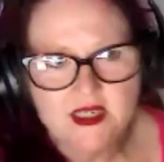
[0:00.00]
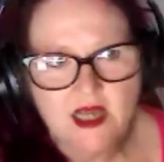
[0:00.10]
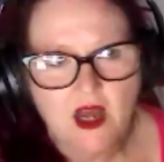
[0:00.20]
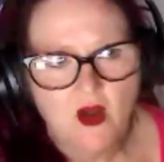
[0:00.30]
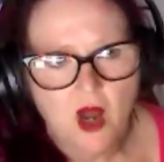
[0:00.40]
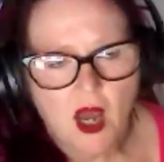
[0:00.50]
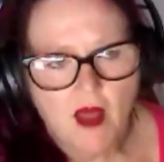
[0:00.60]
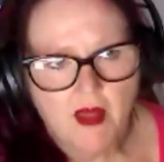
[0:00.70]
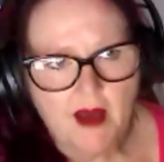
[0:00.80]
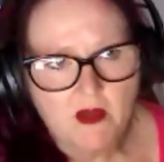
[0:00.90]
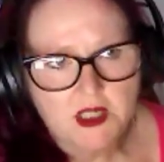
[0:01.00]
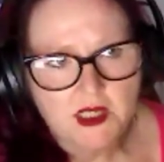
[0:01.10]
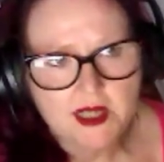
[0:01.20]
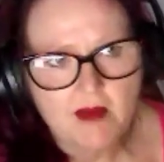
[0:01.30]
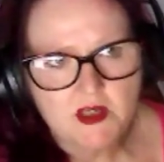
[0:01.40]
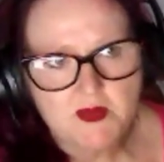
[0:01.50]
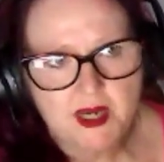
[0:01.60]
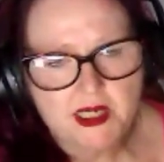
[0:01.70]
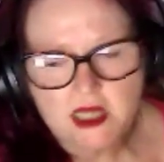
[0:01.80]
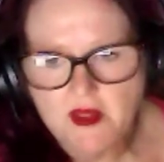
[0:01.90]
so that was
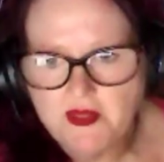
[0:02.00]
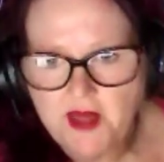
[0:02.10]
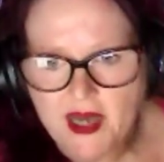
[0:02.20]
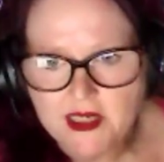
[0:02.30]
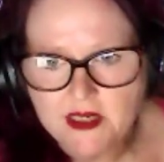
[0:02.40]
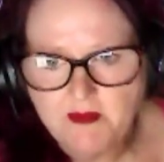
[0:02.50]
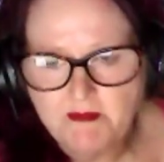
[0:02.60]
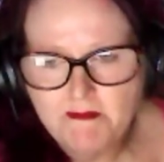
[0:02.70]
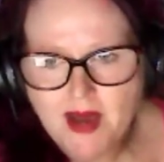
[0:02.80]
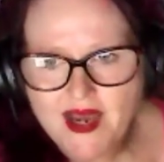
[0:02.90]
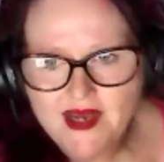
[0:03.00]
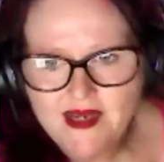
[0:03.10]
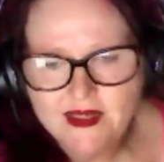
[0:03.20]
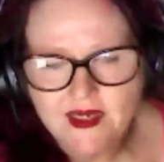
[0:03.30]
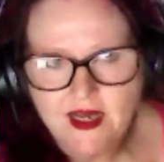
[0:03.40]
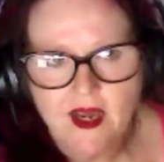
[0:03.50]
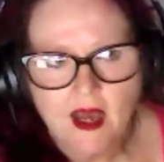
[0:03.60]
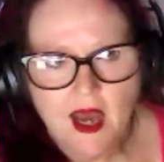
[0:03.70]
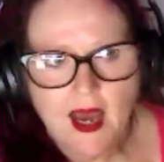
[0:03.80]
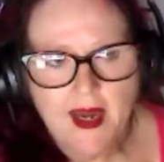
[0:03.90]
me. So that's amazing.
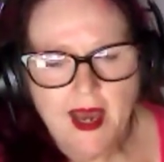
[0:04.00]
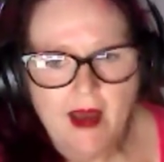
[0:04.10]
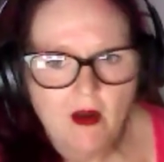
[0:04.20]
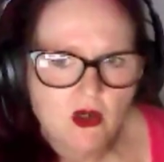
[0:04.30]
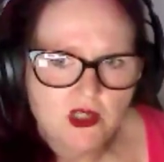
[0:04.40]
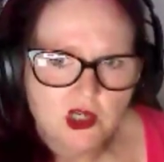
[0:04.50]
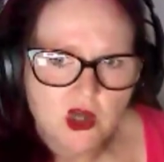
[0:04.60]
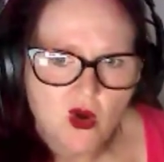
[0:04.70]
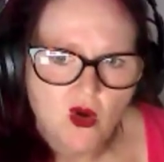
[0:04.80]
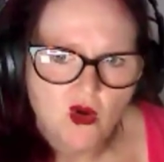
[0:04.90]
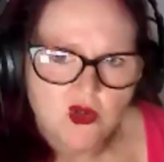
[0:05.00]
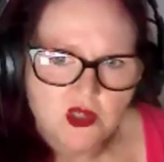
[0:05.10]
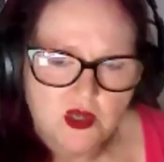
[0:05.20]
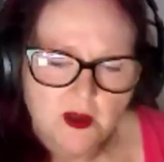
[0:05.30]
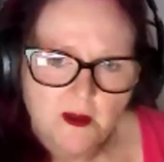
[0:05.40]
And how long's the course?